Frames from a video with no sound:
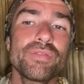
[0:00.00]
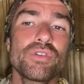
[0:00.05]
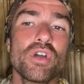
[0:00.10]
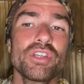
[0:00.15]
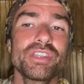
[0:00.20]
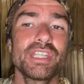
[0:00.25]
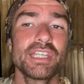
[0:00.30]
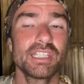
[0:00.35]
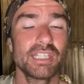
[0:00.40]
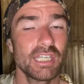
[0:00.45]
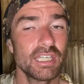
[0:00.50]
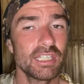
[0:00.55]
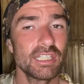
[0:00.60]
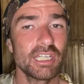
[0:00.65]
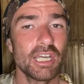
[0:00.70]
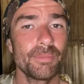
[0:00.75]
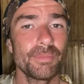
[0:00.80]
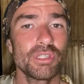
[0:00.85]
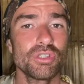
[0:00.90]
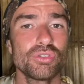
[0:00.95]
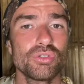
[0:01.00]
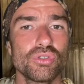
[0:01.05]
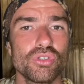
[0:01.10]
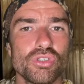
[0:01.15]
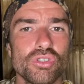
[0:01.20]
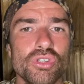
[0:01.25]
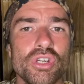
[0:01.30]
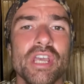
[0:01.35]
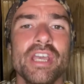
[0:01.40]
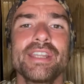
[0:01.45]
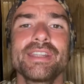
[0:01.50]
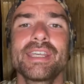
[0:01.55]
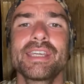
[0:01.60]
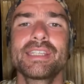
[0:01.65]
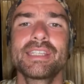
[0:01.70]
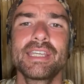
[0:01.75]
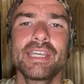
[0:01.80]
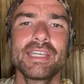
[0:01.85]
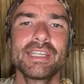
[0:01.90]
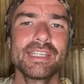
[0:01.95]
got the King coming through. The
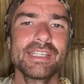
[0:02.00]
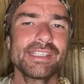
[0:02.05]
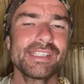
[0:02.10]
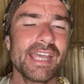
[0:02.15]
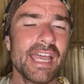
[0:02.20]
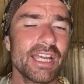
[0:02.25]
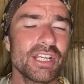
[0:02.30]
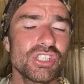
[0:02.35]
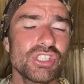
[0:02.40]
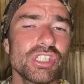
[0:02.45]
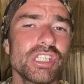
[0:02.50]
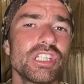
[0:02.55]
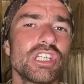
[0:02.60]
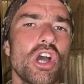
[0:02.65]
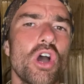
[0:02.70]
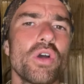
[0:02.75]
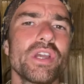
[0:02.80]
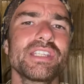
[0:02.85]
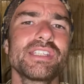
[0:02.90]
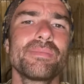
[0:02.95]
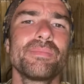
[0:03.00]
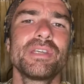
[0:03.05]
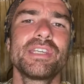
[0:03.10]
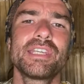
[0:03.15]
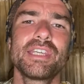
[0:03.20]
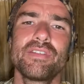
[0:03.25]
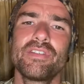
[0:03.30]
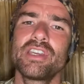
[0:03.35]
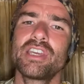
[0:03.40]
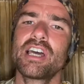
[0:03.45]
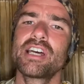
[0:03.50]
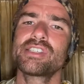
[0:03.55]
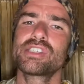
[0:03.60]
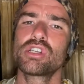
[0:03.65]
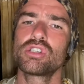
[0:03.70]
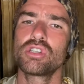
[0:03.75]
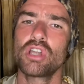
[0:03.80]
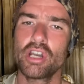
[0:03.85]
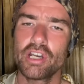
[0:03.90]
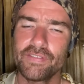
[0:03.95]
King is actually going to be giving us a
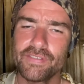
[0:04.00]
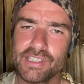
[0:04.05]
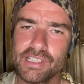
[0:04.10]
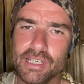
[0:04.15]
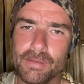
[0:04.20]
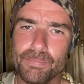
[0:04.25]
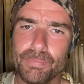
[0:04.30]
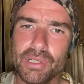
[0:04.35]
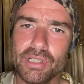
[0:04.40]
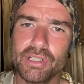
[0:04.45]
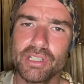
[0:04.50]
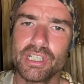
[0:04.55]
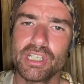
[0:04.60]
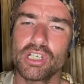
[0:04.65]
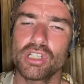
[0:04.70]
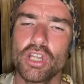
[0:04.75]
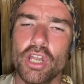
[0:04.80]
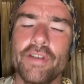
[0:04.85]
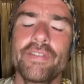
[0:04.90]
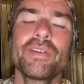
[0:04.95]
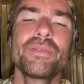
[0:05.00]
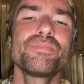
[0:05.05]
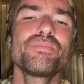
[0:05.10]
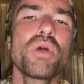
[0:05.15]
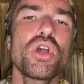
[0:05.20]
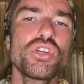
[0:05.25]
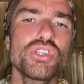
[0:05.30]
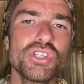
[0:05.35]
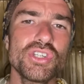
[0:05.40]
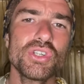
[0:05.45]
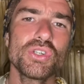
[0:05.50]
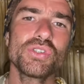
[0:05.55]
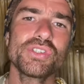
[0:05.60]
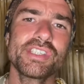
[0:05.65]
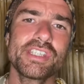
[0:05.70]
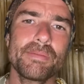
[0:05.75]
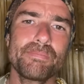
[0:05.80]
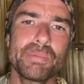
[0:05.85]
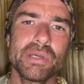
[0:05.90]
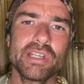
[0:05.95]
lot of stability, a lot of emotional
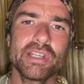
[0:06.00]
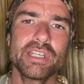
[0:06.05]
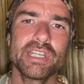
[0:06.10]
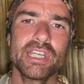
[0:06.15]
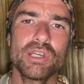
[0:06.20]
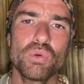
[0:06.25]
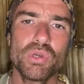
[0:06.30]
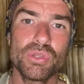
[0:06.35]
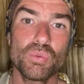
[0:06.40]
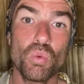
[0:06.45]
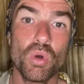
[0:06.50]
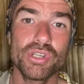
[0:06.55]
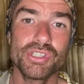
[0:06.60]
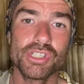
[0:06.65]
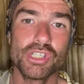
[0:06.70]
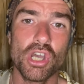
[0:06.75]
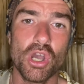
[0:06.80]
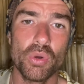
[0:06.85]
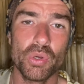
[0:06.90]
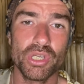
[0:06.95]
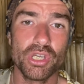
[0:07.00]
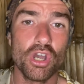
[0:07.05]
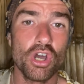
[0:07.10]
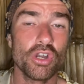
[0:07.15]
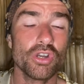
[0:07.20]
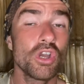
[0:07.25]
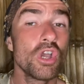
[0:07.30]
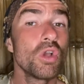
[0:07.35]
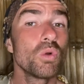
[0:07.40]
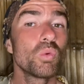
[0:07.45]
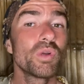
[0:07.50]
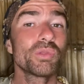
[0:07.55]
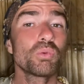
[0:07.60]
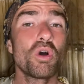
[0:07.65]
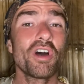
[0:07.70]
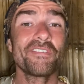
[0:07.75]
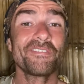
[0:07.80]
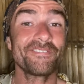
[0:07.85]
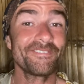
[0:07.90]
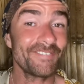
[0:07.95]
stability with what's going on, with
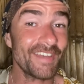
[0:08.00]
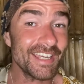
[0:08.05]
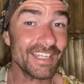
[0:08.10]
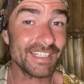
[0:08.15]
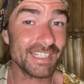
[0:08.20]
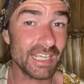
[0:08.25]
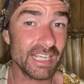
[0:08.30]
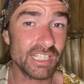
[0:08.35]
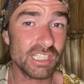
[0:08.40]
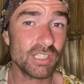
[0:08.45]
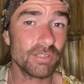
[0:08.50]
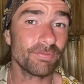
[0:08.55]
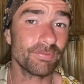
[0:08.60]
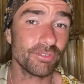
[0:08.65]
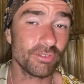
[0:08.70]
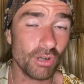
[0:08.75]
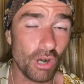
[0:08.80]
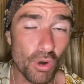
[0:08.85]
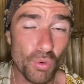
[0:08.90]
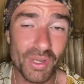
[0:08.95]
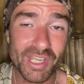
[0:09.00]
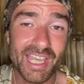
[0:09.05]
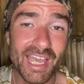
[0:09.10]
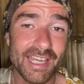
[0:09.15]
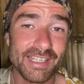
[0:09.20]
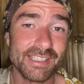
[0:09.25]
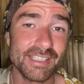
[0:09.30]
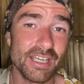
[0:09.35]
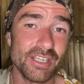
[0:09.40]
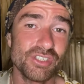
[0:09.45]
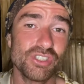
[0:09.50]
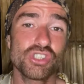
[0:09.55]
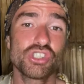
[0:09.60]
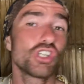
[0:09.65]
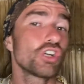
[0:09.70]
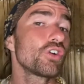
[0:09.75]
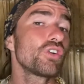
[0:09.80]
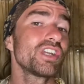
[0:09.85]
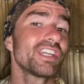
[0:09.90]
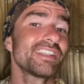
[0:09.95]
what fate is throwing at us
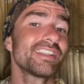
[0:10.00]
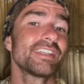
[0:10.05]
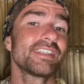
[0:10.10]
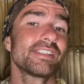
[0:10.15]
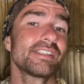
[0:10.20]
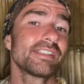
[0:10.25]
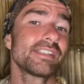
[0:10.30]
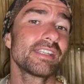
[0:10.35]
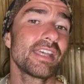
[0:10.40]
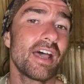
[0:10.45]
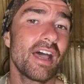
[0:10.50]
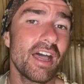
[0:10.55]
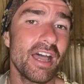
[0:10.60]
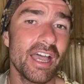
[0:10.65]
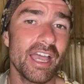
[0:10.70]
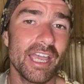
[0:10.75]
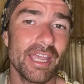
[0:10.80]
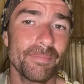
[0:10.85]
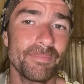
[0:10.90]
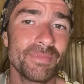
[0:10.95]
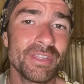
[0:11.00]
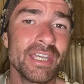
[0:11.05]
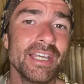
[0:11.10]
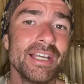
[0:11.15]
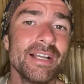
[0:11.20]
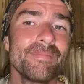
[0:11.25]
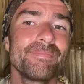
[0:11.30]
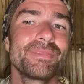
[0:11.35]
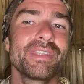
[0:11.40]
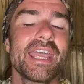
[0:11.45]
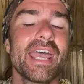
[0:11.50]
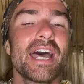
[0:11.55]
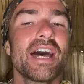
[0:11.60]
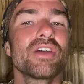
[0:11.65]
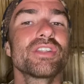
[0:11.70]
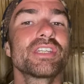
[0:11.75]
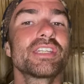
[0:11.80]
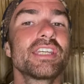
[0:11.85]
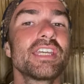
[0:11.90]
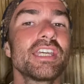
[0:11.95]
during this time. Now,
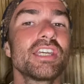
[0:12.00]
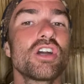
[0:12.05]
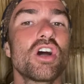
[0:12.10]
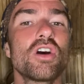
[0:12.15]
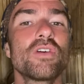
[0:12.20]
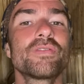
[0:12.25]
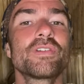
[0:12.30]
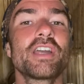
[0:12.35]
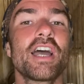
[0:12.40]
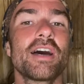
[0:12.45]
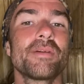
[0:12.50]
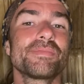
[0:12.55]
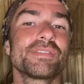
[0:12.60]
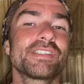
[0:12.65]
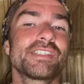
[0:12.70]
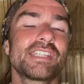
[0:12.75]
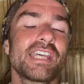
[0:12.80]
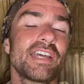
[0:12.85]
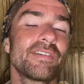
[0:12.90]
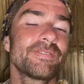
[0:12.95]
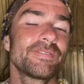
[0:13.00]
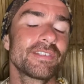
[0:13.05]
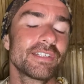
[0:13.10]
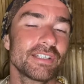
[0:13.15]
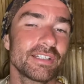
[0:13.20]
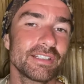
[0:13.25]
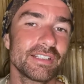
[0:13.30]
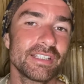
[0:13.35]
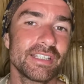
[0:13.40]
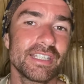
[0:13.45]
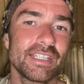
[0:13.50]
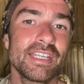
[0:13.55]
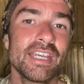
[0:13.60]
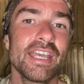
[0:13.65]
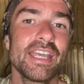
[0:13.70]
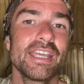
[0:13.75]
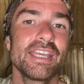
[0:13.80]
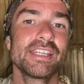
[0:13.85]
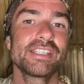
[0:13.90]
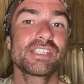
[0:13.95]
the King of Cups definitely
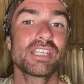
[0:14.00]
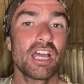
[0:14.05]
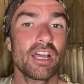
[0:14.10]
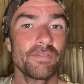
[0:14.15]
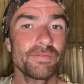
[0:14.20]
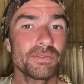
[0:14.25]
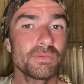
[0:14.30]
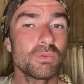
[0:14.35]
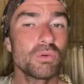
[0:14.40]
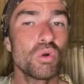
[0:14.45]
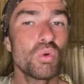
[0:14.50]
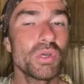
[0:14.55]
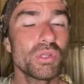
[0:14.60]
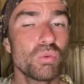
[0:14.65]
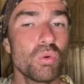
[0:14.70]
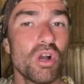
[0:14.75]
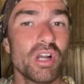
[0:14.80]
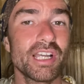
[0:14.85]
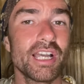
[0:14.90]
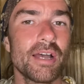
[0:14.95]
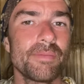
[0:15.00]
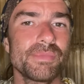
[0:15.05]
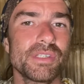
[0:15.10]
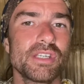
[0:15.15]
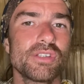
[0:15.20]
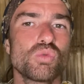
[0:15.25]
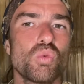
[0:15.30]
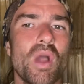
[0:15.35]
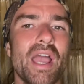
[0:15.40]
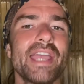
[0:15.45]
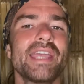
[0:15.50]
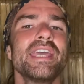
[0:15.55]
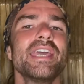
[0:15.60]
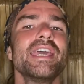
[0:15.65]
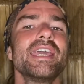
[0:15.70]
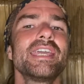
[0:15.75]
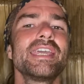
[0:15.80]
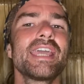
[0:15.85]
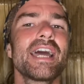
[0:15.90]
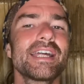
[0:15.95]
is comfortable with what comes his way.
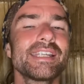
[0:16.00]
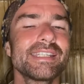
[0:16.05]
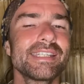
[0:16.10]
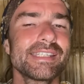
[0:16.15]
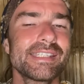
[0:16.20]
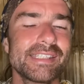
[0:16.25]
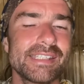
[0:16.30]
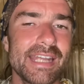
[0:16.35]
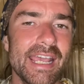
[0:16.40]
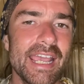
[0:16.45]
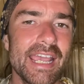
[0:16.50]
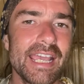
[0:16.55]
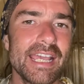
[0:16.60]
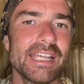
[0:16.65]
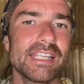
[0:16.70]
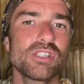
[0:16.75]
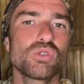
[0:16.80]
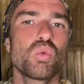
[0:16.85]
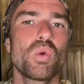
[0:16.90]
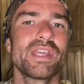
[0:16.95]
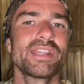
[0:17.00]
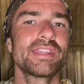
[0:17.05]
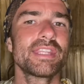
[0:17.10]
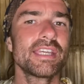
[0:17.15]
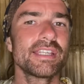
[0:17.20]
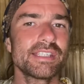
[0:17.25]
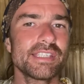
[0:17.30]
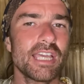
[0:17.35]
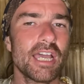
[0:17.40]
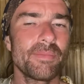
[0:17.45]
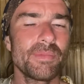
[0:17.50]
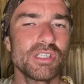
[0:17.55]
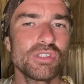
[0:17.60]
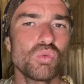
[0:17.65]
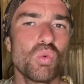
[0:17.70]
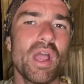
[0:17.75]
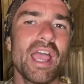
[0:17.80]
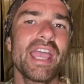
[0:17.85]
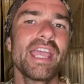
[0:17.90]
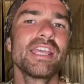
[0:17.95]
He understands when things come his
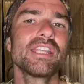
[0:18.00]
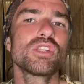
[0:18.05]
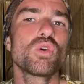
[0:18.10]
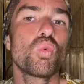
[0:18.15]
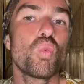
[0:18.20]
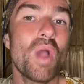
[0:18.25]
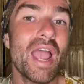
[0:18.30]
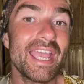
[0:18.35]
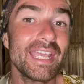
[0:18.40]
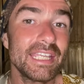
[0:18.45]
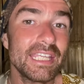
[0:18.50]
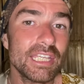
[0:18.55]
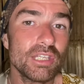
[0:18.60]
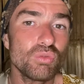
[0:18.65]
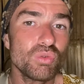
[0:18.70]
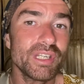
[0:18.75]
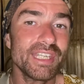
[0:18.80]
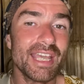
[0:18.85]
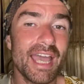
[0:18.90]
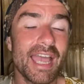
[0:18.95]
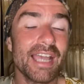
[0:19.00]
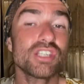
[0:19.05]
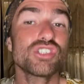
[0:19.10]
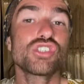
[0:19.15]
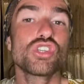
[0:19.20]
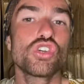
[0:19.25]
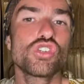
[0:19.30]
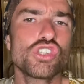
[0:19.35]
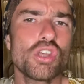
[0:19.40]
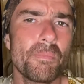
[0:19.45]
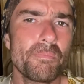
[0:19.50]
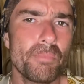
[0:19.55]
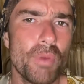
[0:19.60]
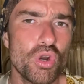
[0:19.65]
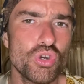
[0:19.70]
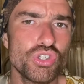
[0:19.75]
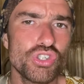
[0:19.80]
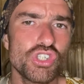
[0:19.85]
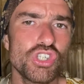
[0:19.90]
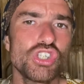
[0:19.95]
way and the way he reacts, those
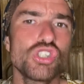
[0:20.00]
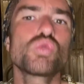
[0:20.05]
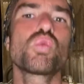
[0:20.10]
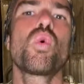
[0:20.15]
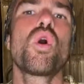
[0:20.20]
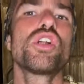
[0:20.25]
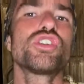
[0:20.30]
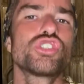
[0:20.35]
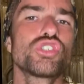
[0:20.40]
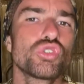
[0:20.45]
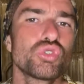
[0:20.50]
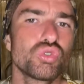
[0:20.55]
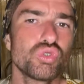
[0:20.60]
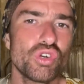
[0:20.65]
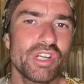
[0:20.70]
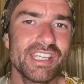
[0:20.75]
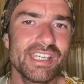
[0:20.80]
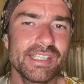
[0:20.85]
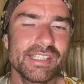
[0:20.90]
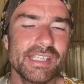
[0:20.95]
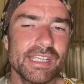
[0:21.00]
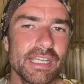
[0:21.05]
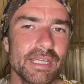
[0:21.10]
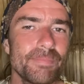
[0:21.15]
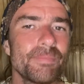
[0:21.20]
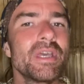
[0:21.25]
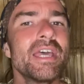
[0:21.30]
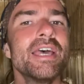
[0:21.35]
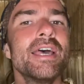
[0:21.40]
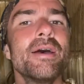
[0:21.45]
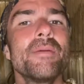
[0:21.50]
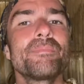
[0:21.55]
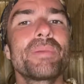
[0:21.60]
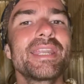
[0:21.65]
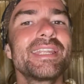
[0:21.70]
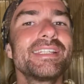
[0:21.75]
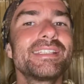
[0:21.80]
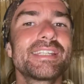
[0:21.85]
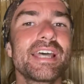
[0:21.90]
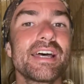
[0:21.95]
emotions, what triggers him, but
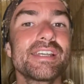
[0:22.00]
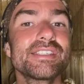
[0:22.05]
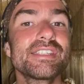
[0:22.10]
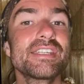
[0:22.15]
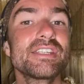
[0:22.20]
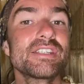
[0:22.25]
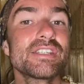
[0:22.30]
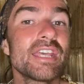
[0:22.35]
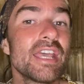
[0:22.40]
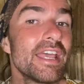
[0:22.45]
he doesn't